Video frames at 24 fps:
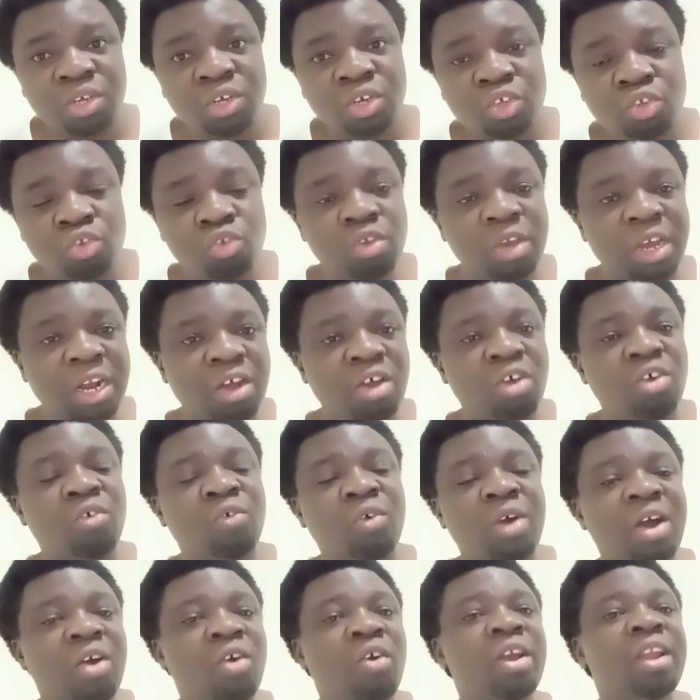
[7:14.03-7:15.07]
So you
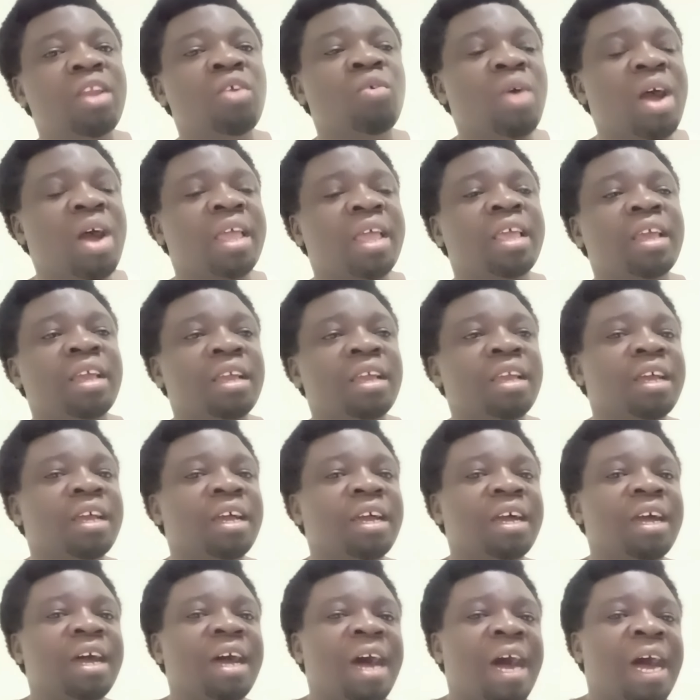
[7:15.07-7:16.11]
are only working
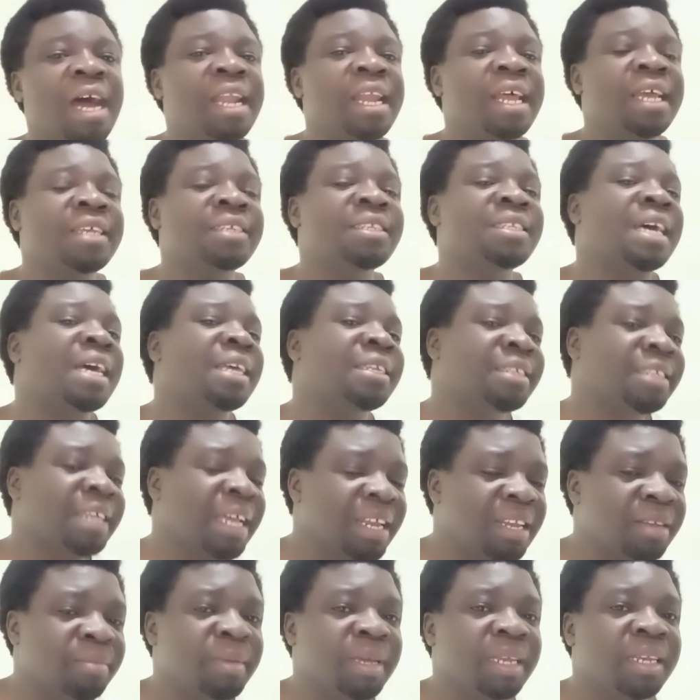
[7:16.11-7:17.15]
under his
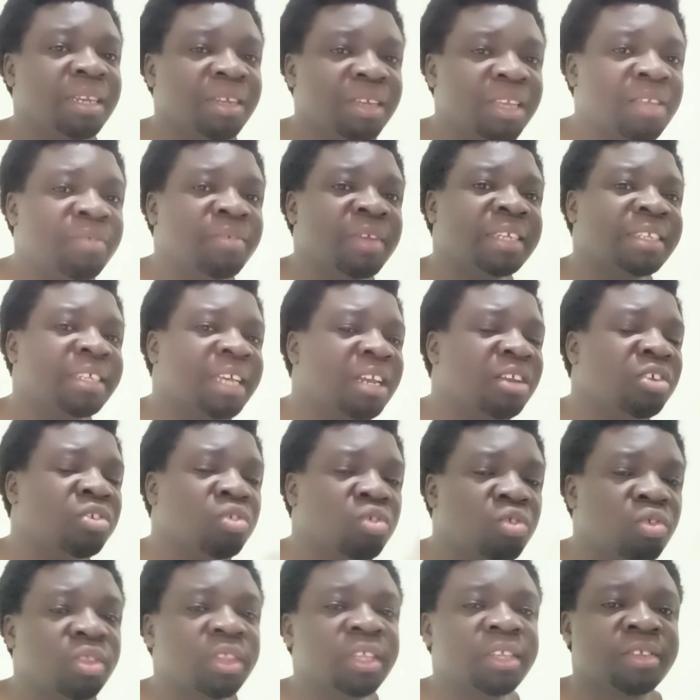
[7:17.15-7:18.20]
assignment. If he assigned you to
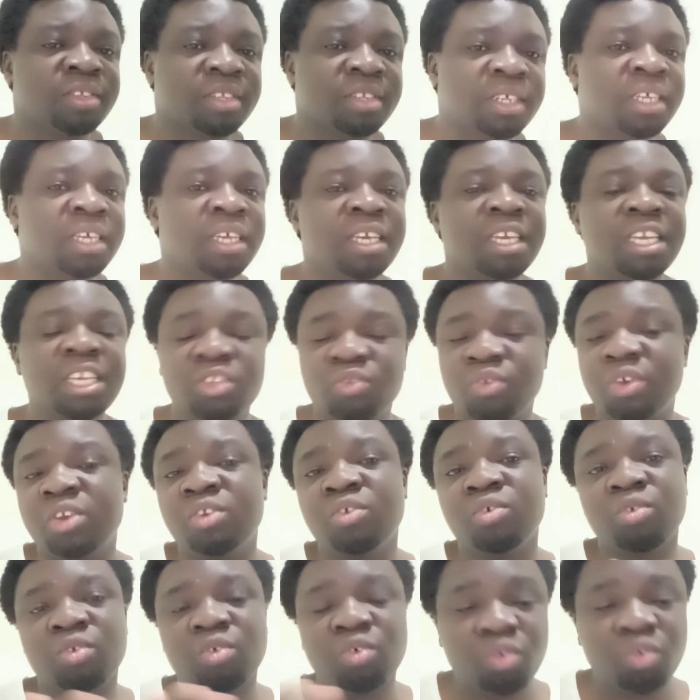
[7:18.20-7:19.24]
do this, is when
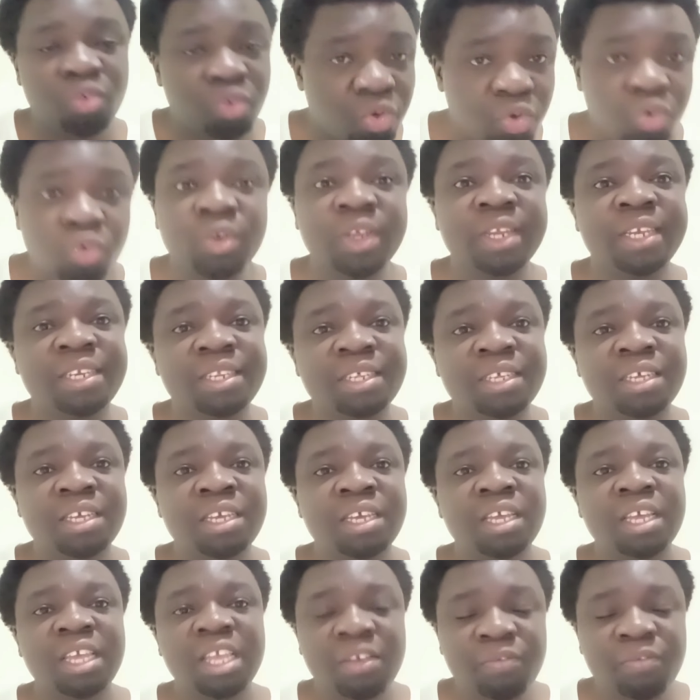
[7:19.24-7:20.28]
you do it.
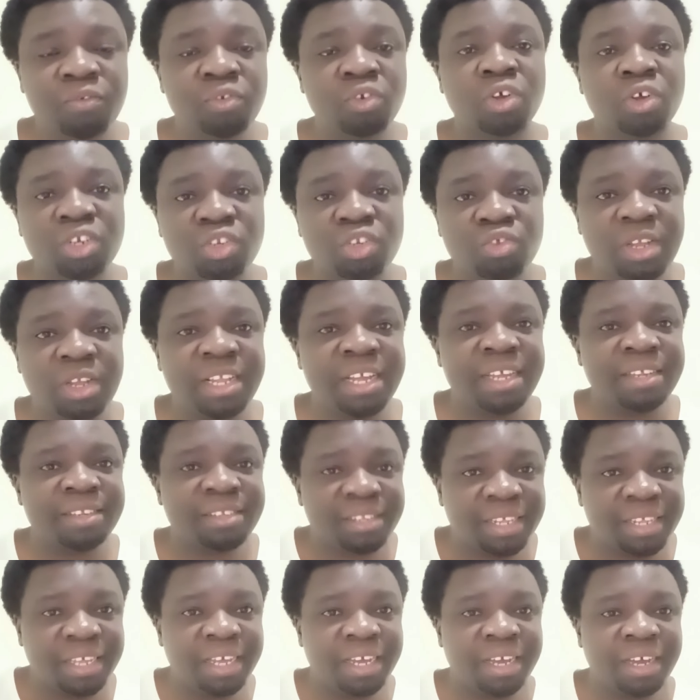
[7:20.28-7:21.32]
If not, you are just
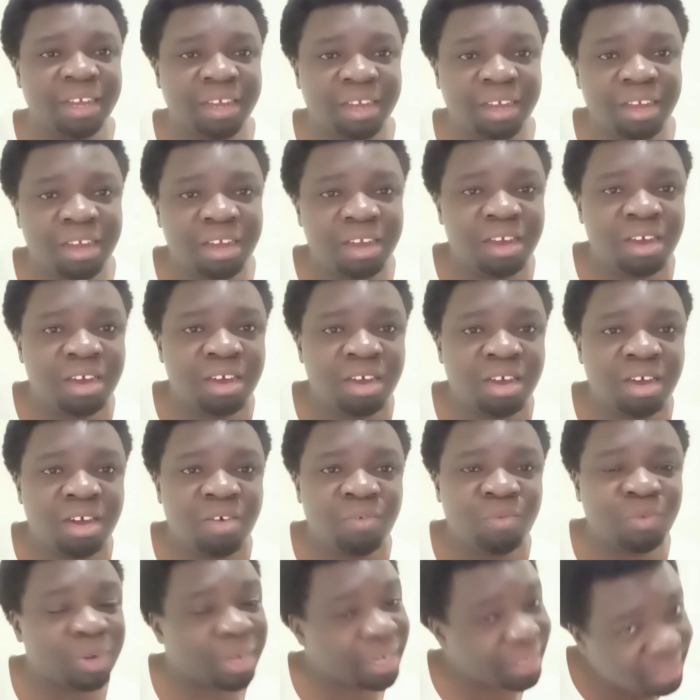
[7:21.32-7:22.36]
there
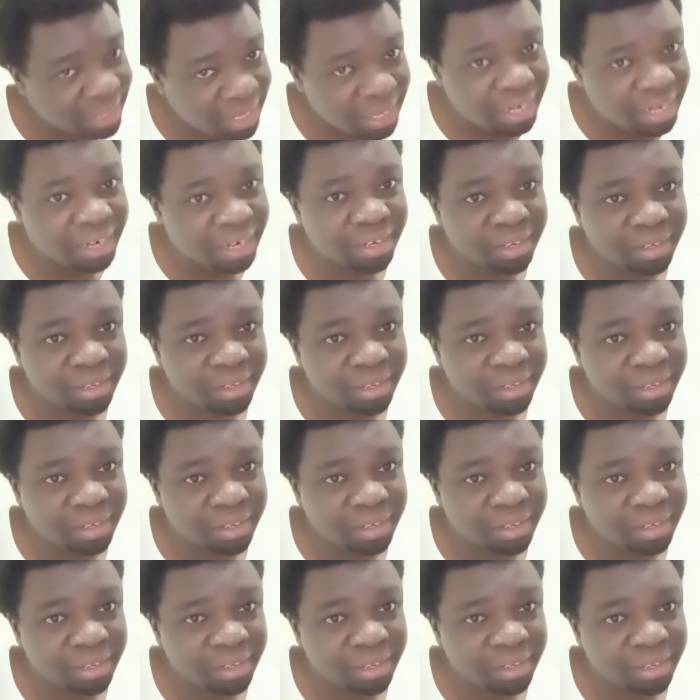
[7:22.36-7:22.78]
for a salary.